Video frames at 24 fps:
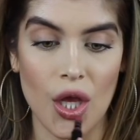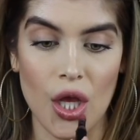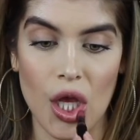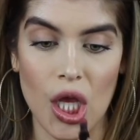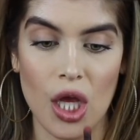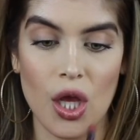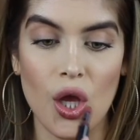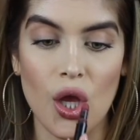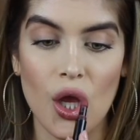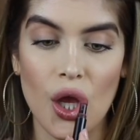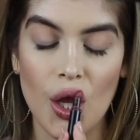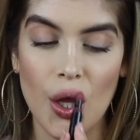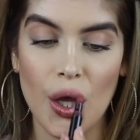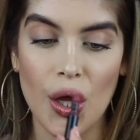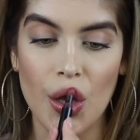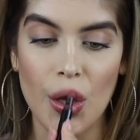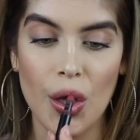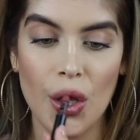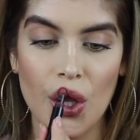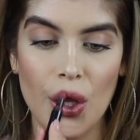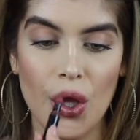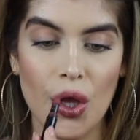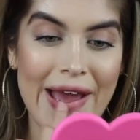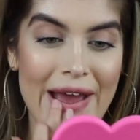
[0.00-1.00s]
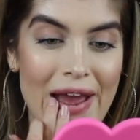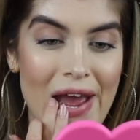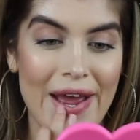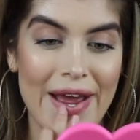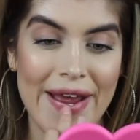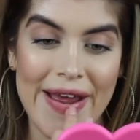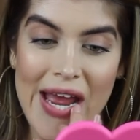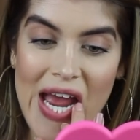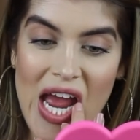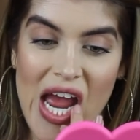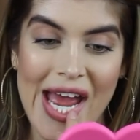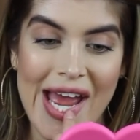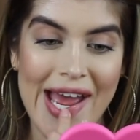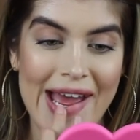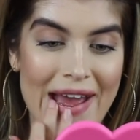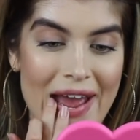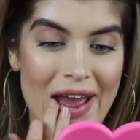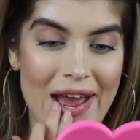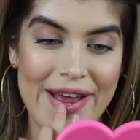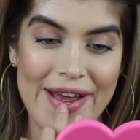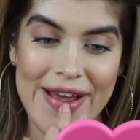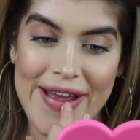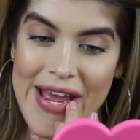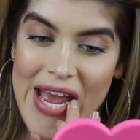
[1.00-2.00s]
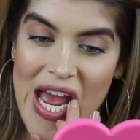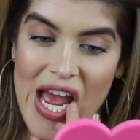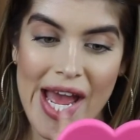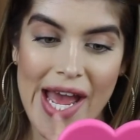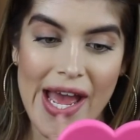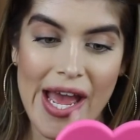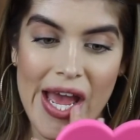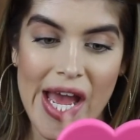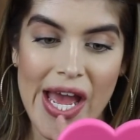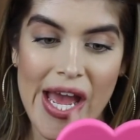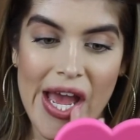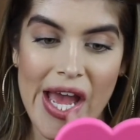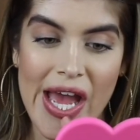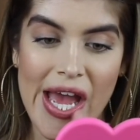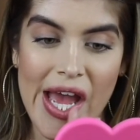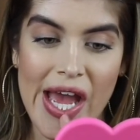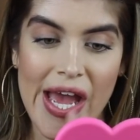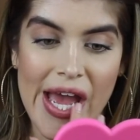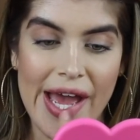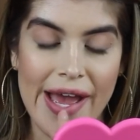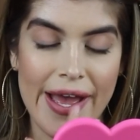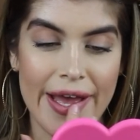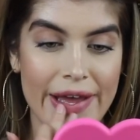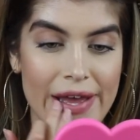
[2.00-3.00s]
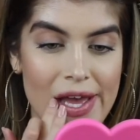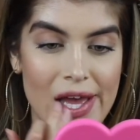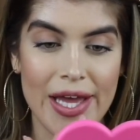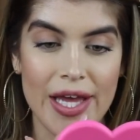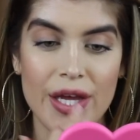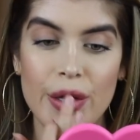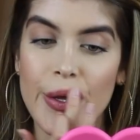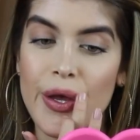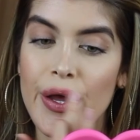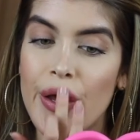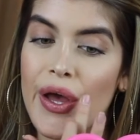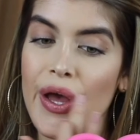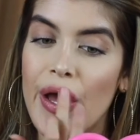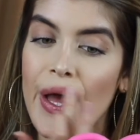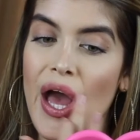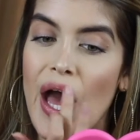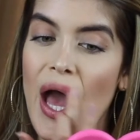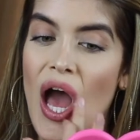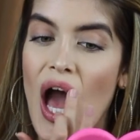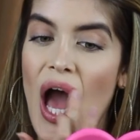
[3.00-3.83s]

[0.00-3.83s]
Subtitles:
So Spicy from the Buxom Shea Mitchell Lip